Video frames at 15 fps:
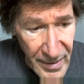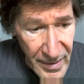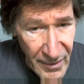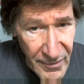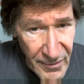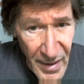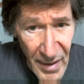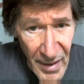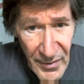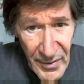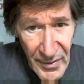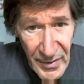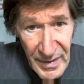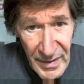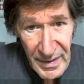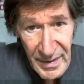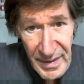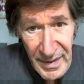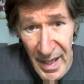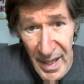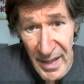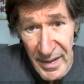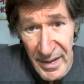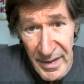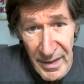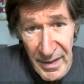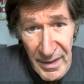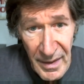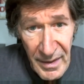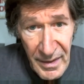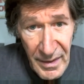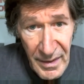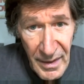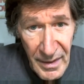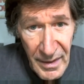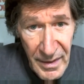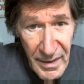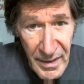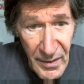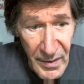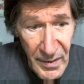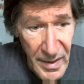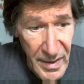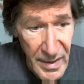father dead, like you know, in